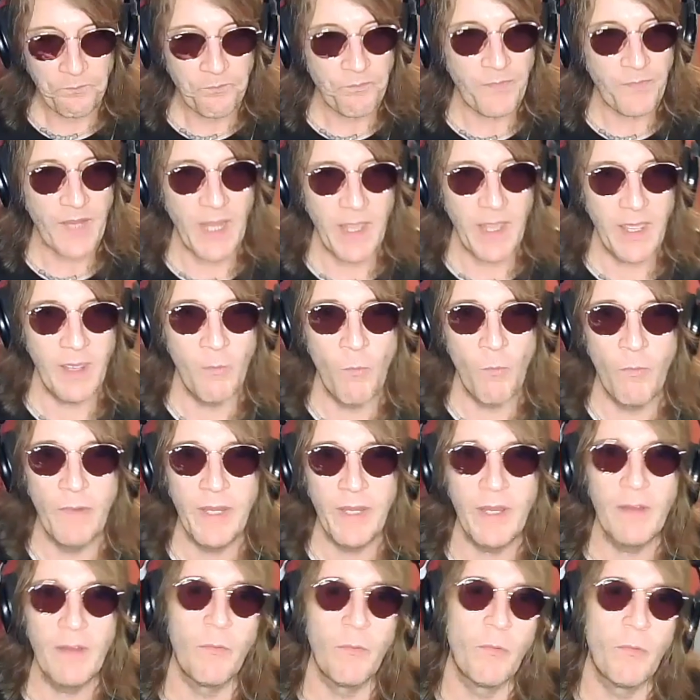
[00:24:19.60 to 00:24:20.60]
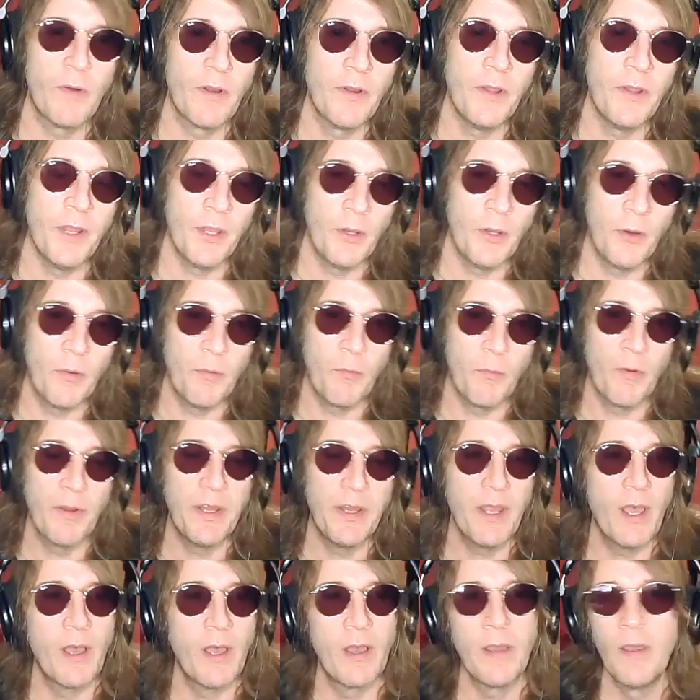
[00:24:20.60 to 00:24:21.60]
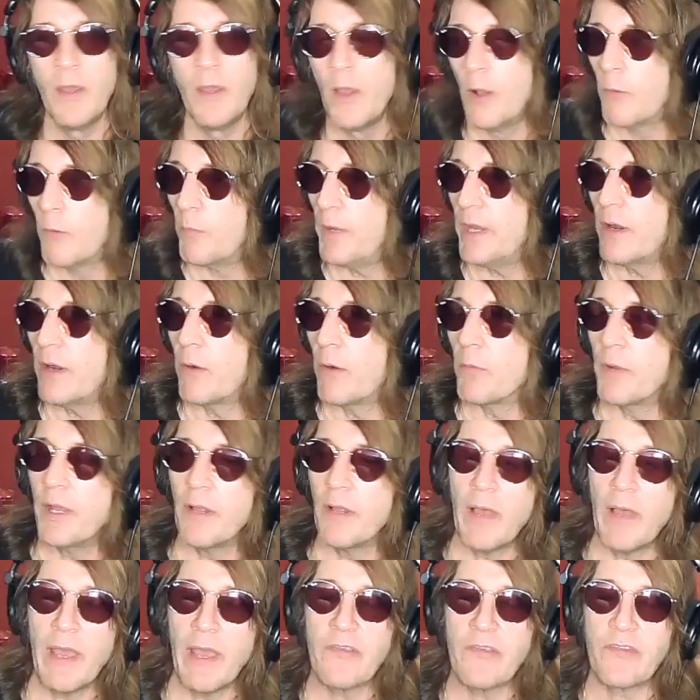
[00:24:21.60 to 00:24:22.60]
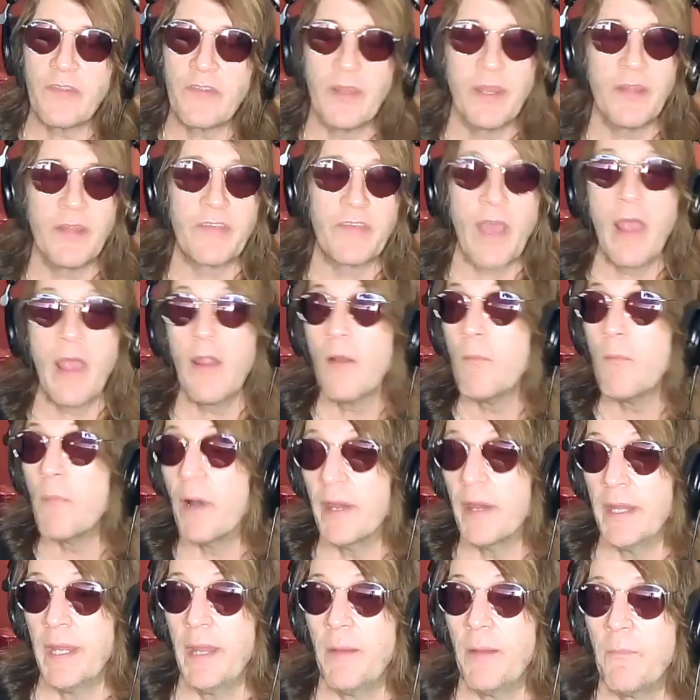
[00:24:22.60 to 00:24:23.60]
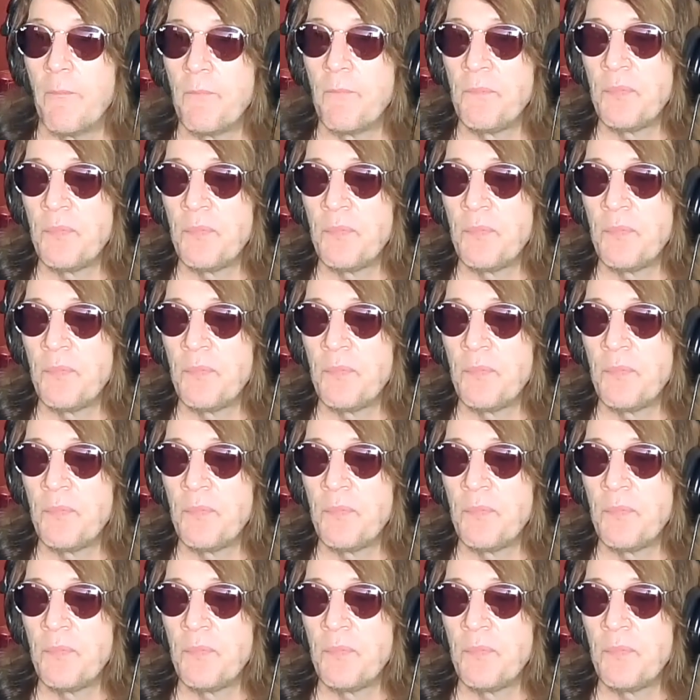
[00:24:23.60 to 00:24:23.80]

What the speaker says: And we're new and we're young. We don't realize that it's our money.